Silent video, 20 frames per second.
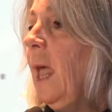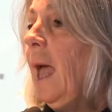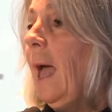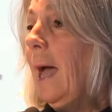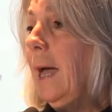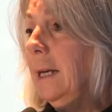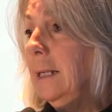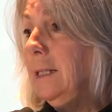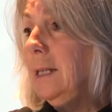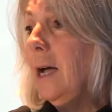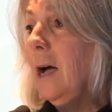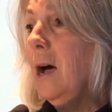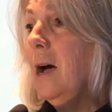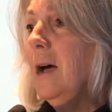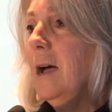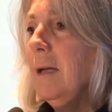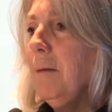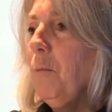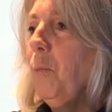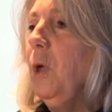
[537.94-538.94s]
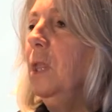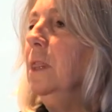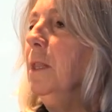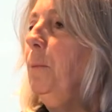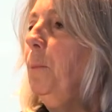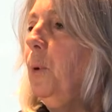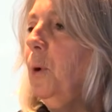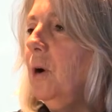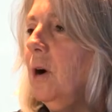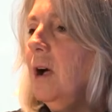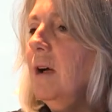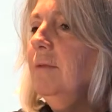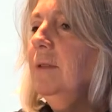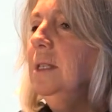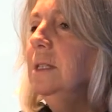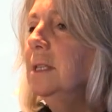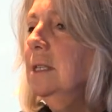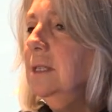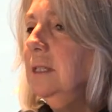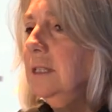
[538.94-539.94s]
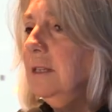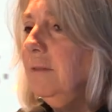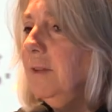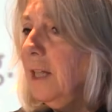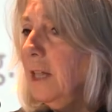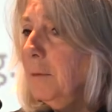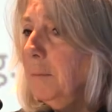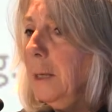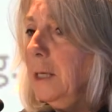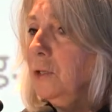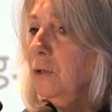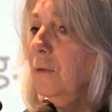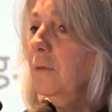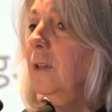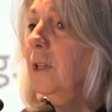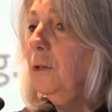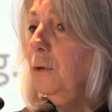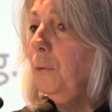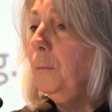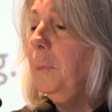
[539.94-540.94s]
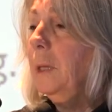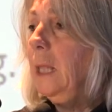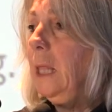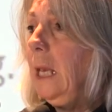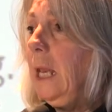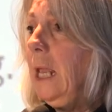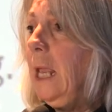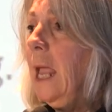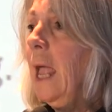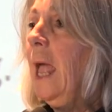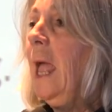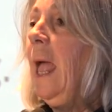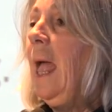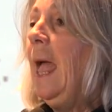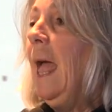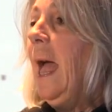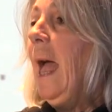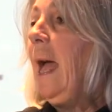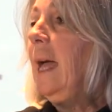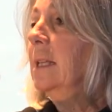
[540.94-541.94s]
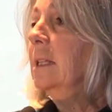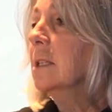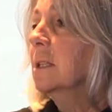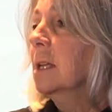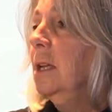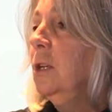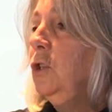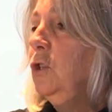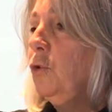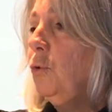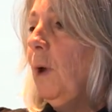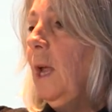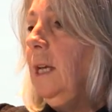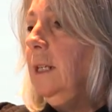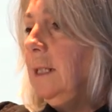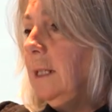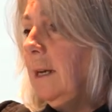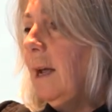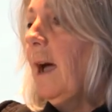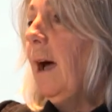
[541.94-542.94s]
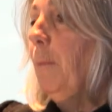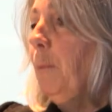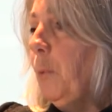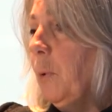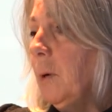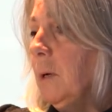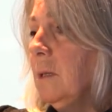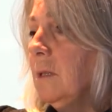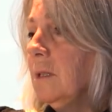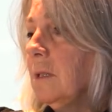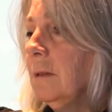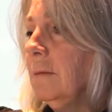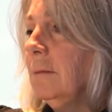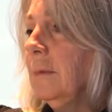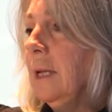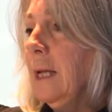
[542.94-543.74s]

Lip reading: At a time when the province's developmental vulnerability has trended upwards.